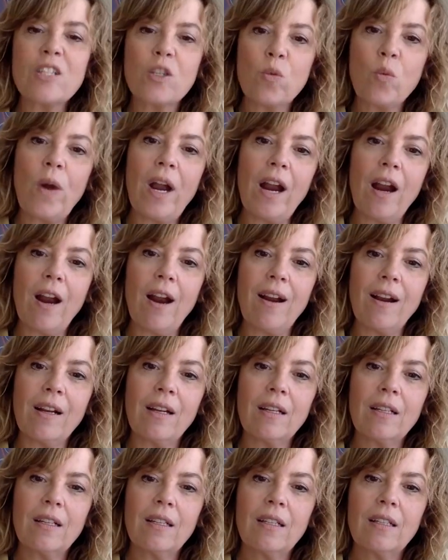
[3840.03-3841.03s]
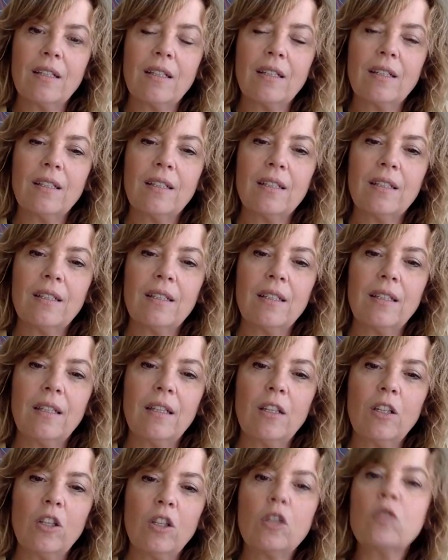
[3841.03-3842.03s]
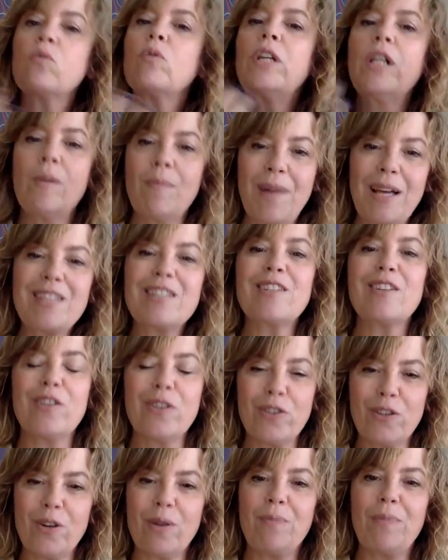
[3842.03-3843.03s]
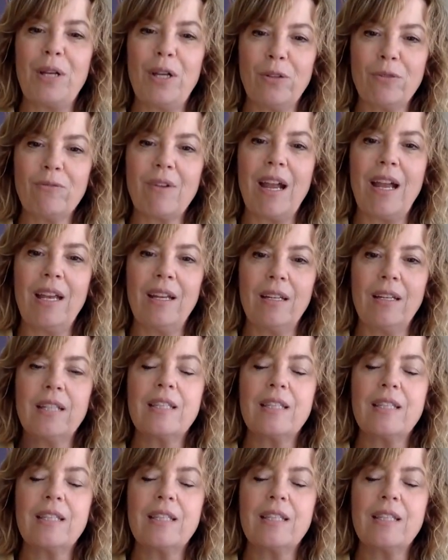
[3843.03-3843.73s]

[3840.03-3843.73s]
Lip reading: where the real muscles are built, right?